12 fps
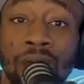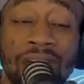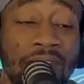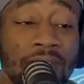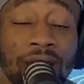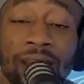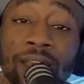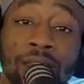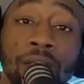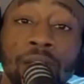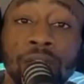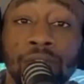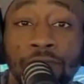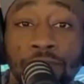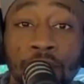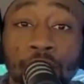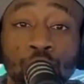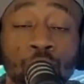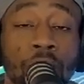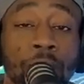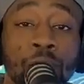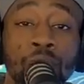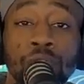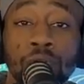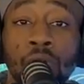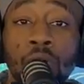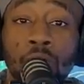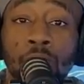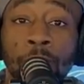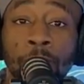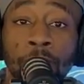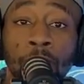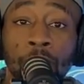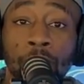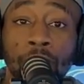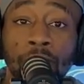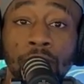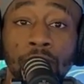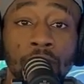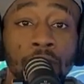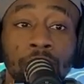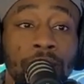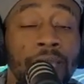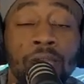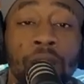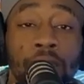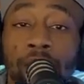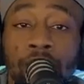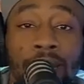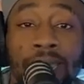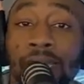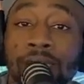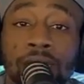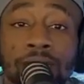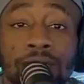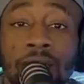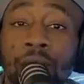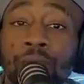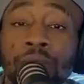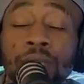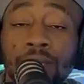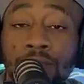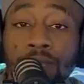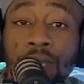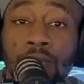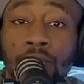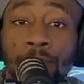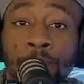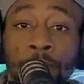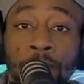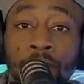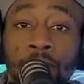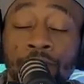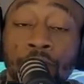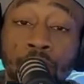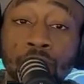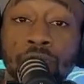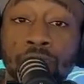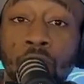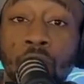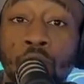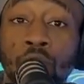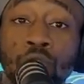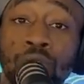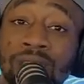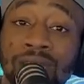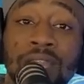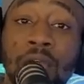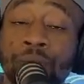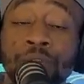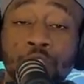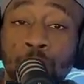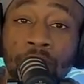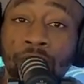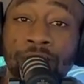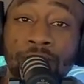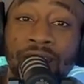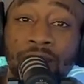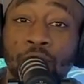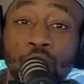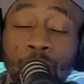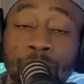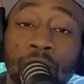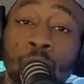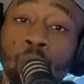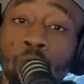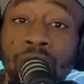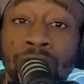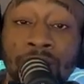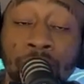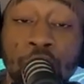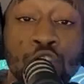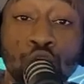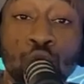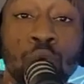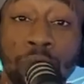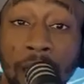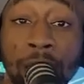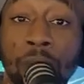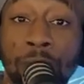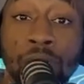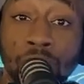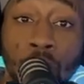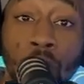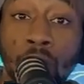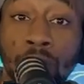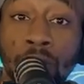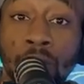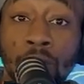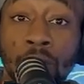Act like it doesn't even fade you and move along, right? Like it's not really your thing. First of all, you get that respect factor no matter what because you came up and talked.